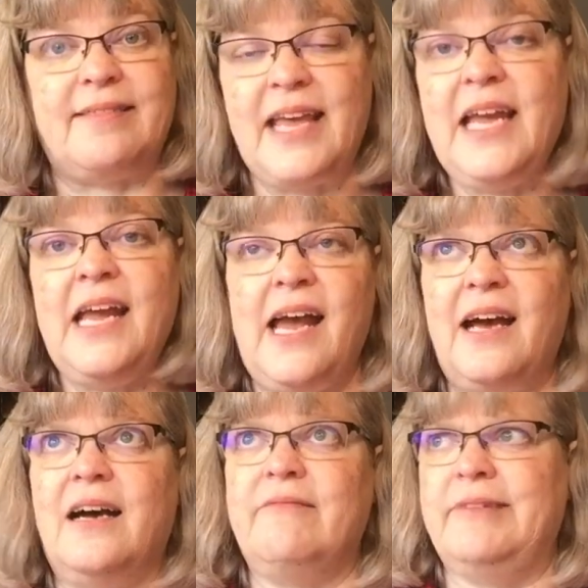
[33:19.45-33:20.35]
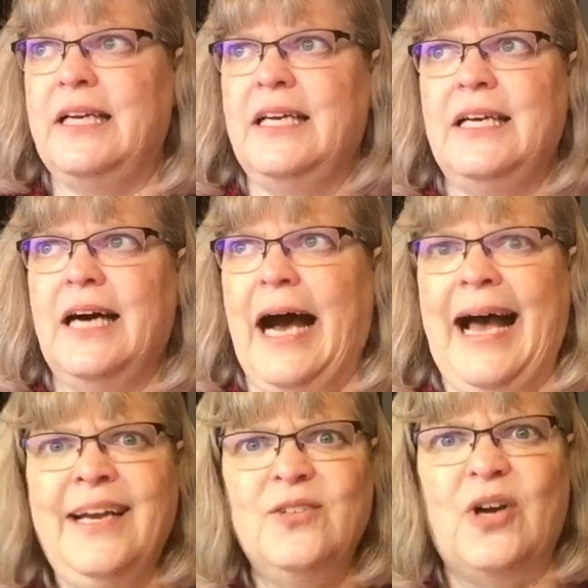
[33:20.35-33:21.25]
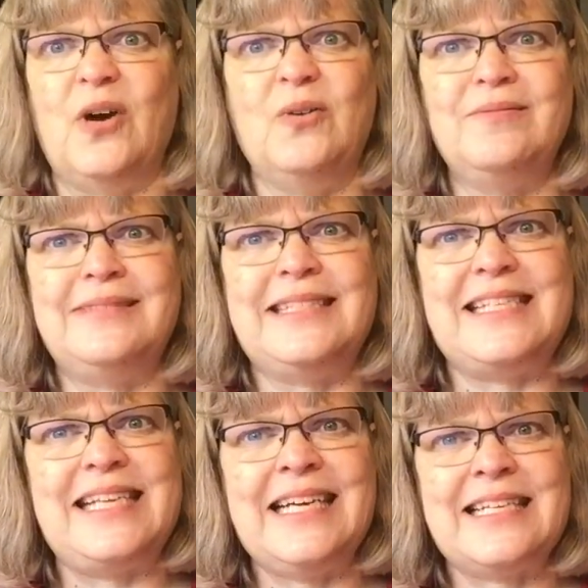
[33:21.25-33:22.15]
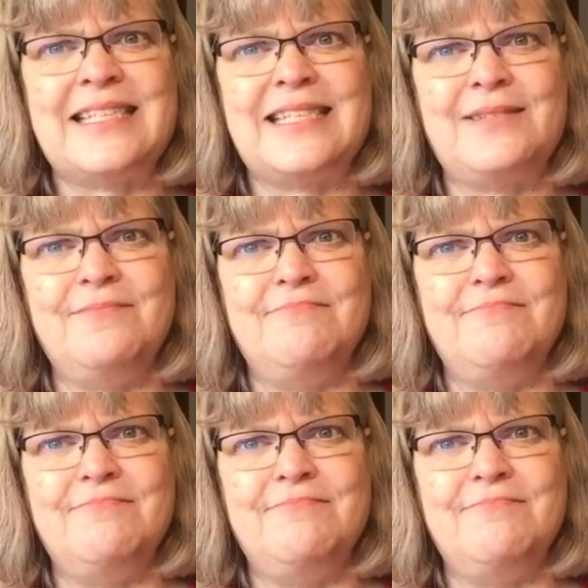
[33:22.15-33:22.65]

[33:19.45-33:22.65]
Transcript: They have I don't know, six,